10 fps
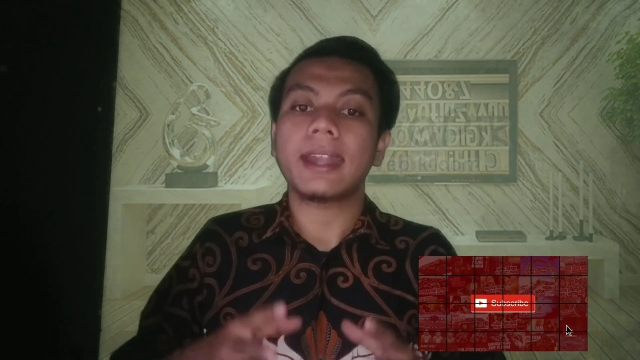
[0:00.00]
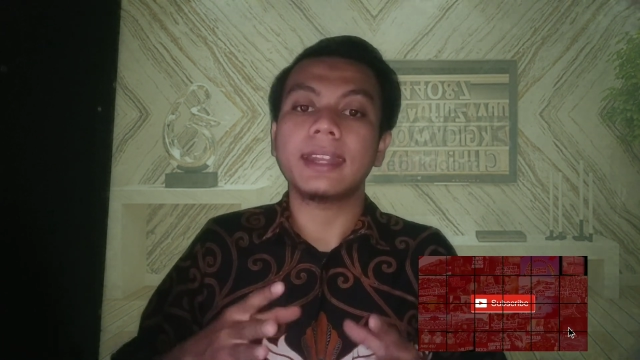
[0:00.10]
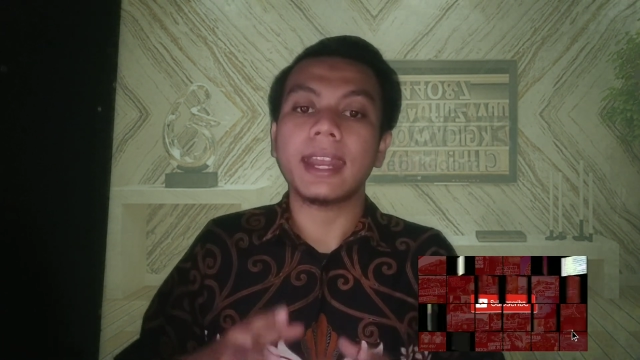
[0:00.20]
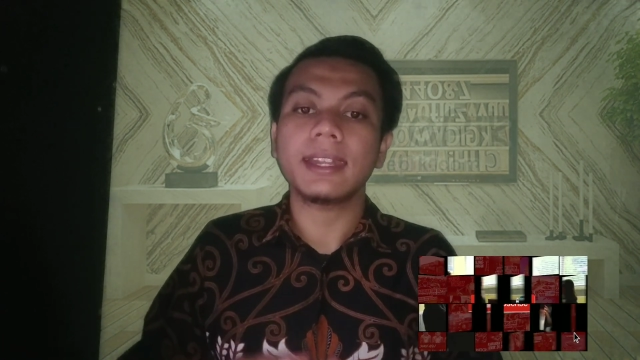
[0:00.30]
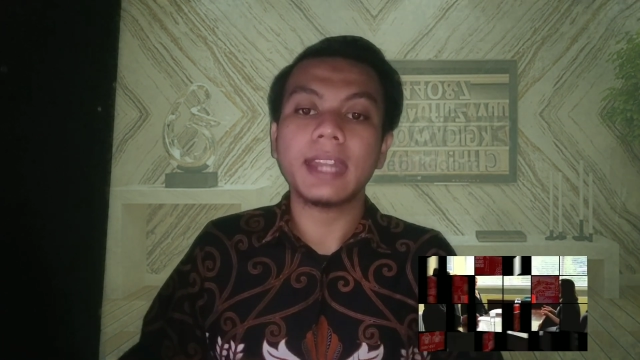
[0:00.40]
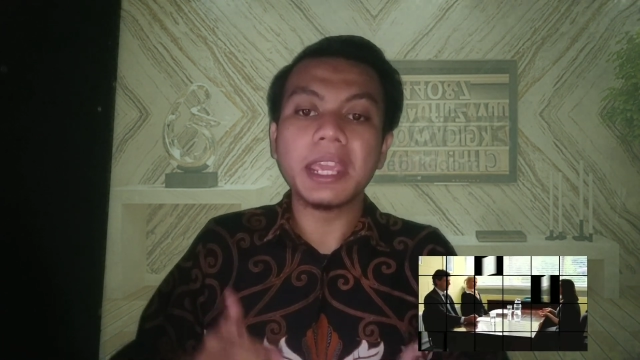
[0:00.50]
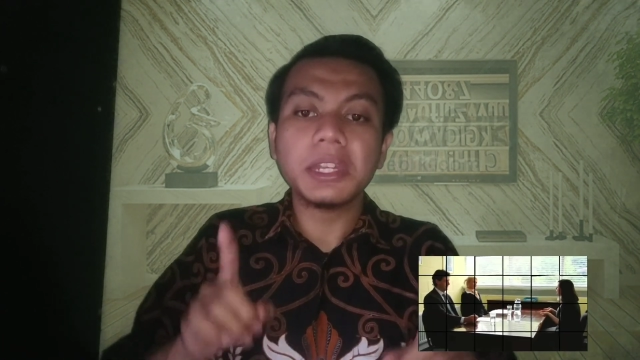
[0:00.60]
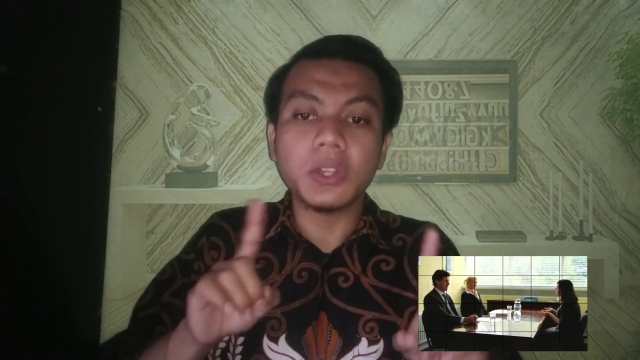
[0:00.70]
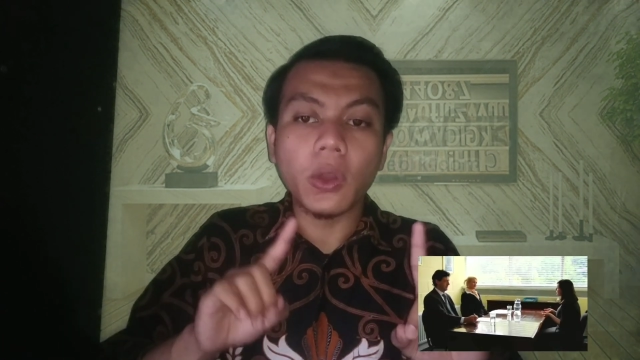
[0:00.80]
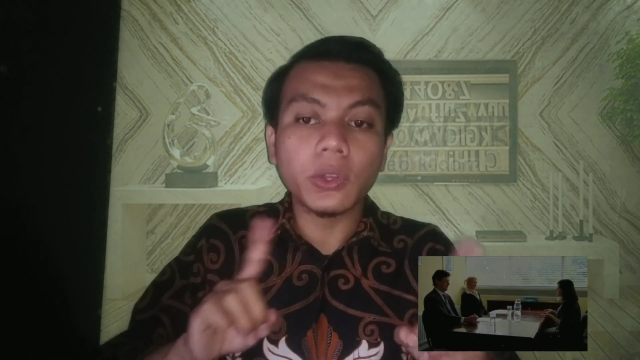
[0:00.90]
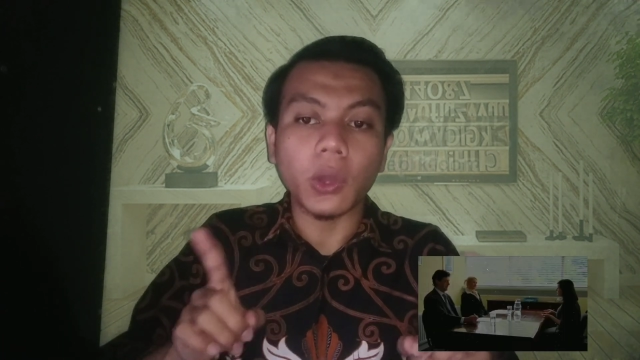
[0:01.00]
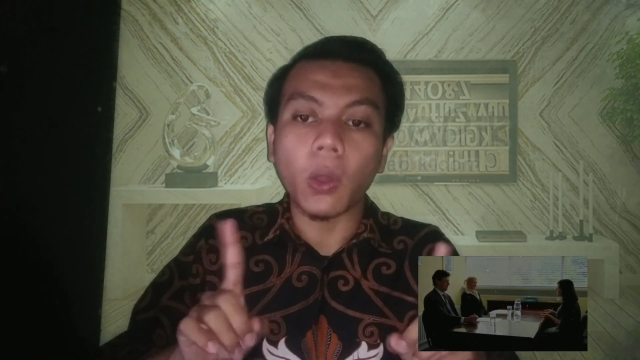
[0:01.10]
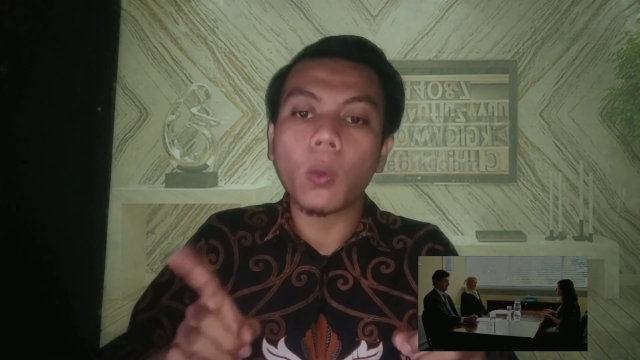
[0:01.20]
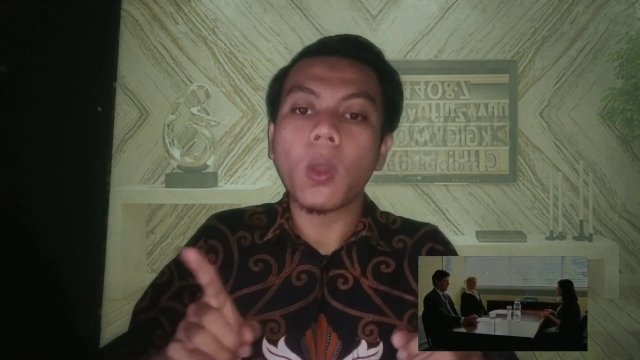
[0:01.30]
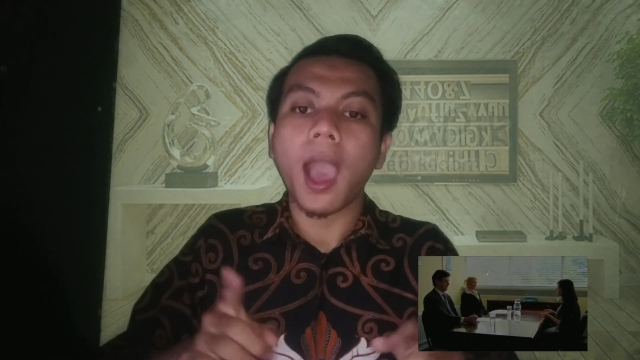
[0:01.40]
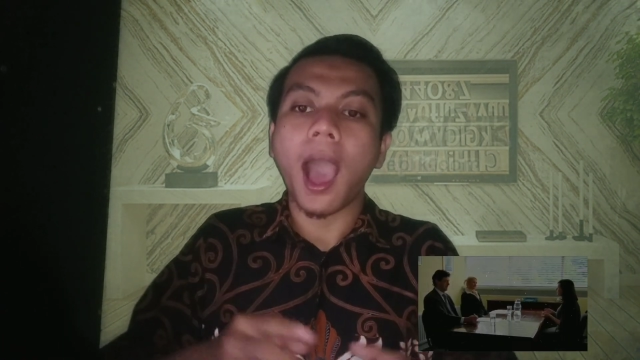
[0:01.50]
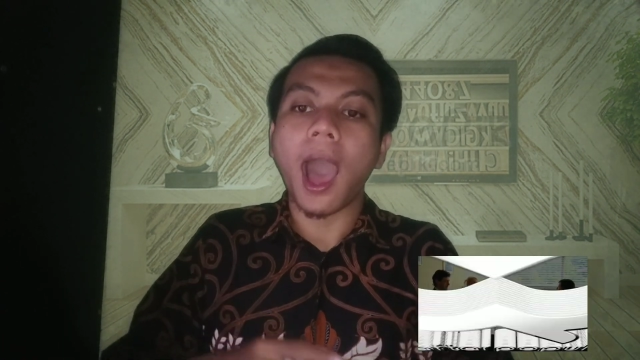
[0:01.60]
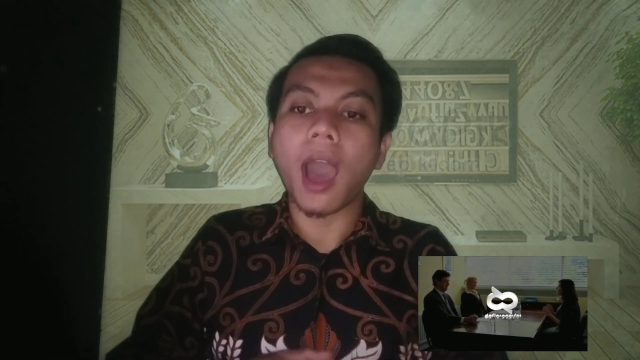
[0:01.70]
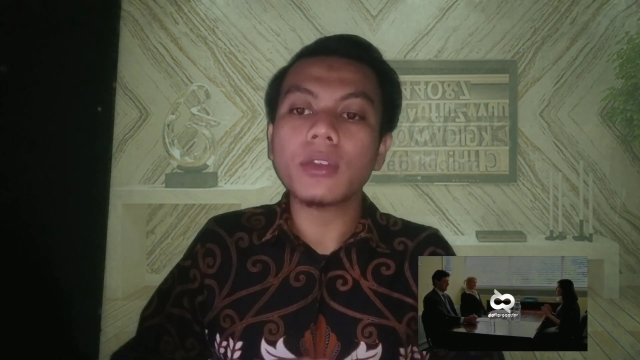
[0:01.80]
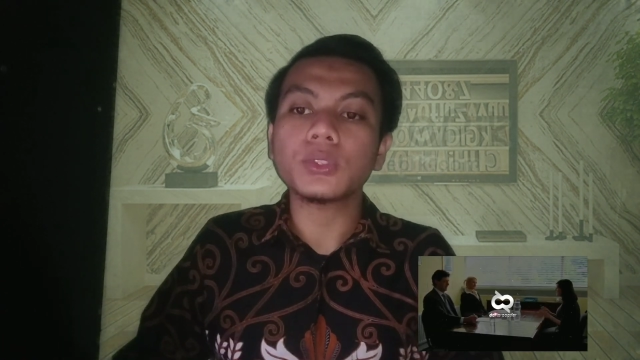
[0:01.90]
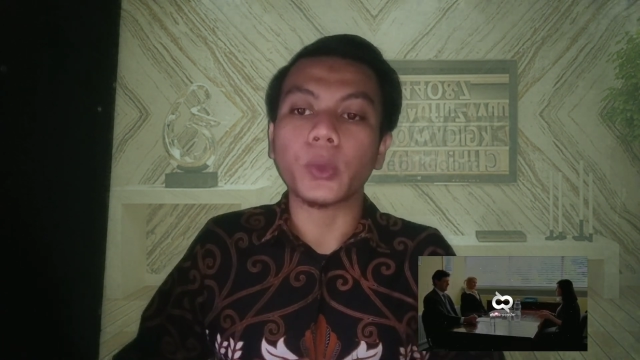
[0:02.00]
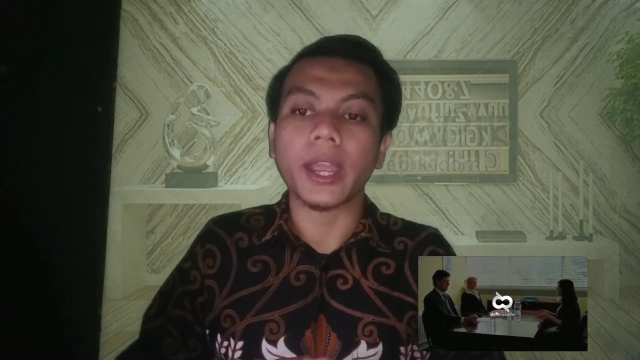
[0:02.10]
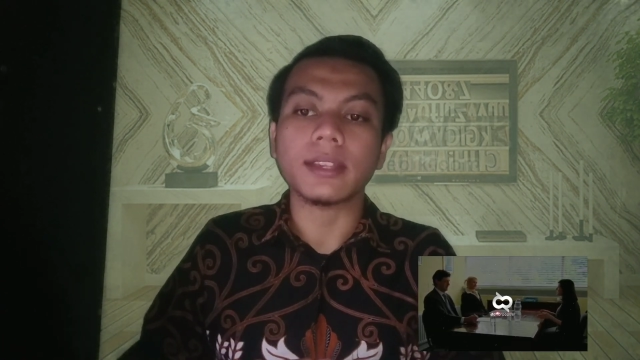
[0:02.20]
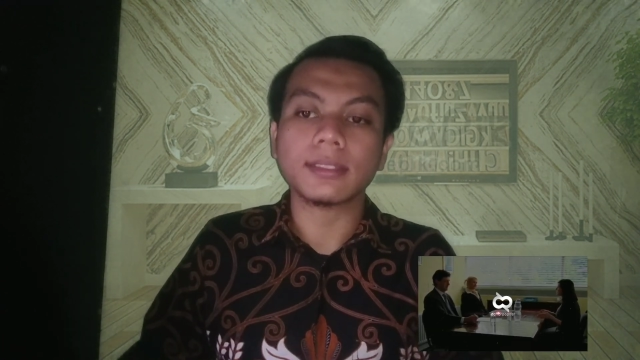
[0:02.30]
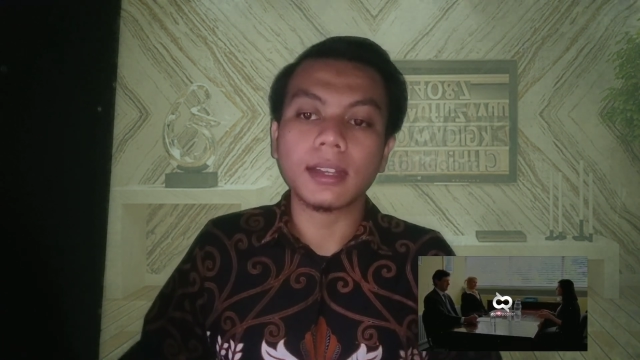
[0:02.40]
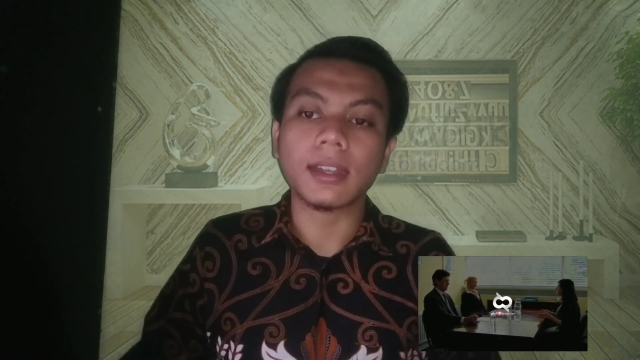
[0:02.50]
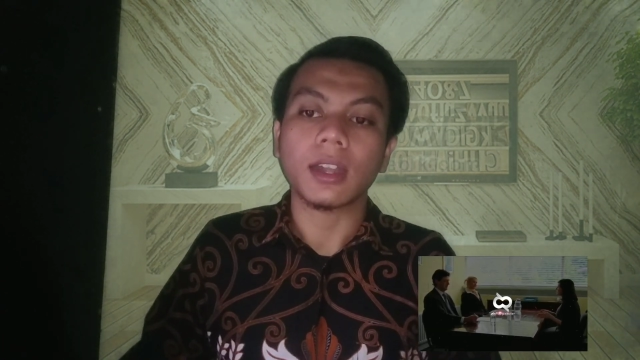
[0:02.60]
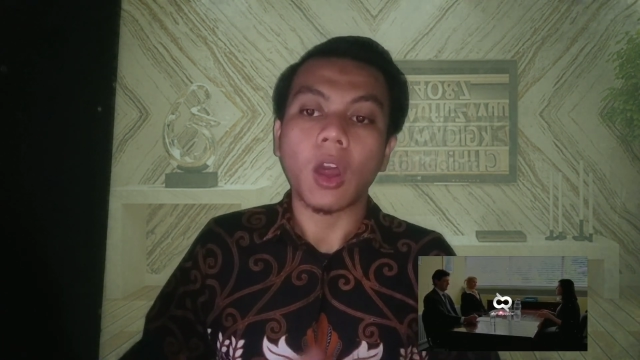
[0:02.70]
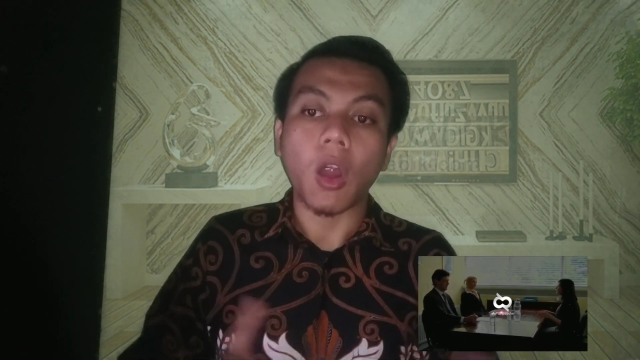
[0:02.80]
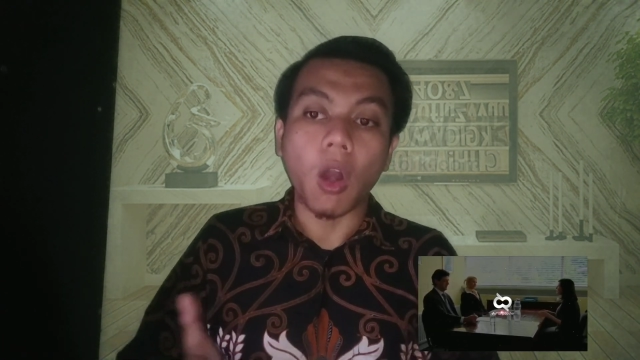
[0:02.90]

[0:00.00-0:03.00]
that they don't know how to answer,